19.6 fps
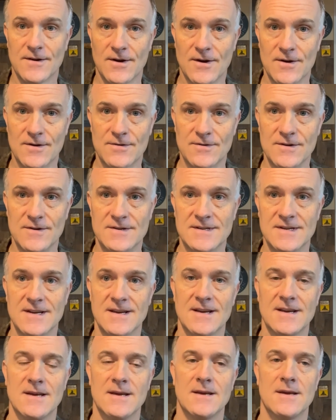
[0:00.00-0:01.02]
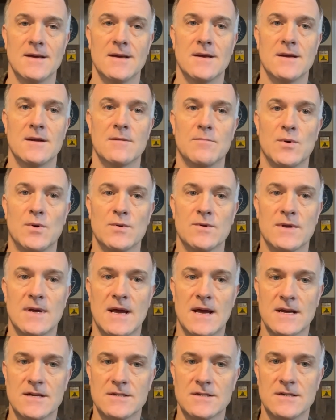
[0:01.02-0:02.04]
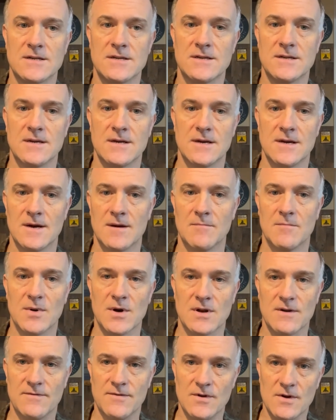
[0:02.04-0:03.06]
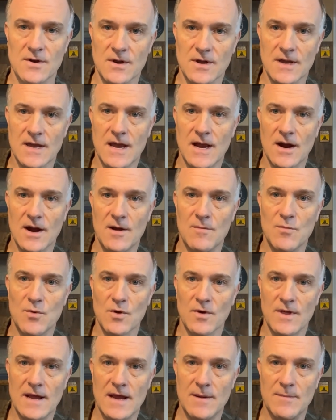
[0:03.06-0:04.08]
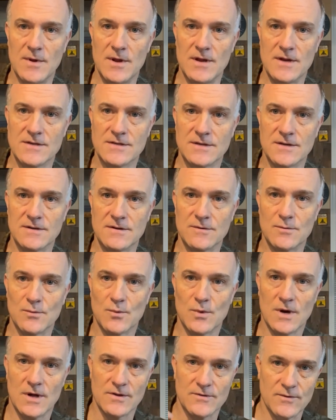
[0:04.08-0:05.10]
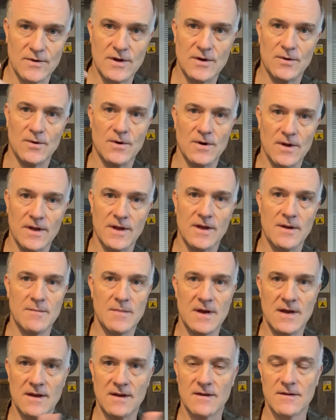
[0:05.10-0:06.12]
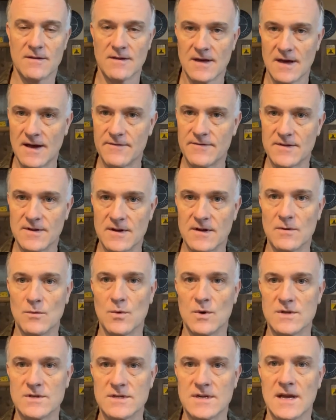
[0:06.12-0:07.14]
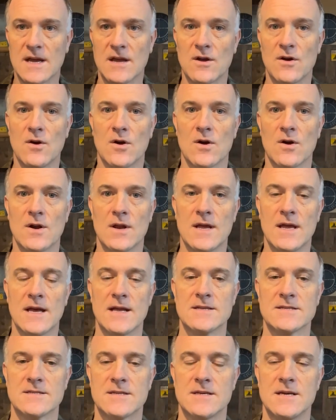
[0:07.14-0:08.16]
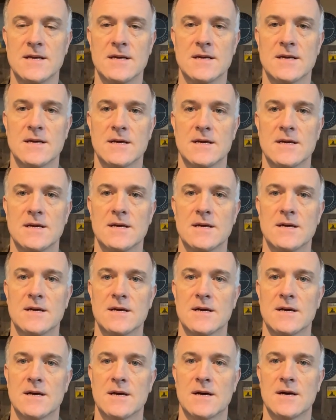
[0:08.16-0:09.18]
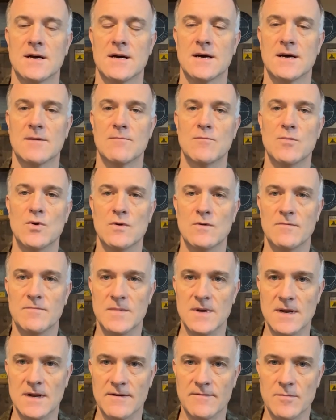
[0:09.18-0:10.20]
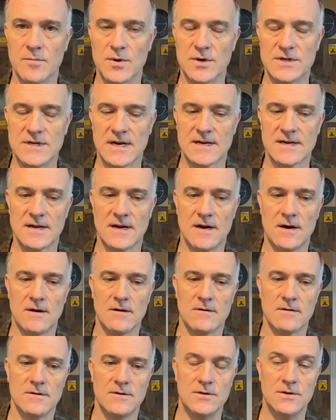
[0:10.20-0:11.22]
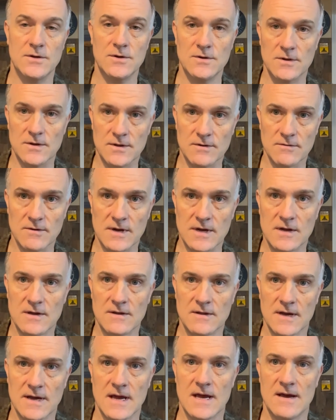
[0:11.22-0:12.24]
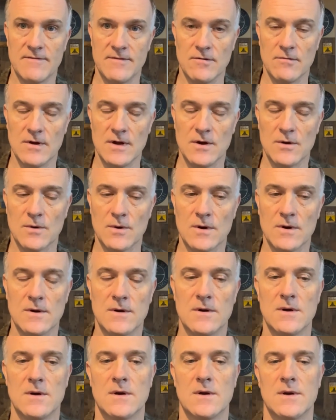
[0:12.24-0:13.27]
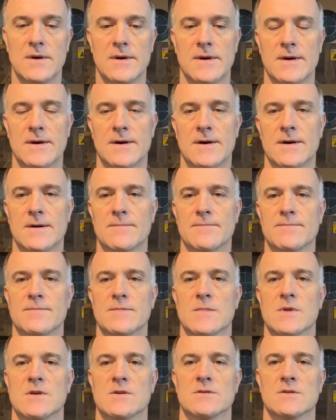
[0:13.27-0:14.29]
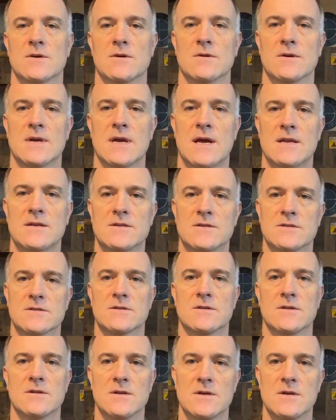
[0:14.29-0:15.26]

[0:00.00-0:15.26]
cartridge in a bolt action, but if you're going to carry more of the ammunition while it's recoiling, you may have to once again guard against the uh, movement of projectile due to the like a heavy recoil. Um, so again, just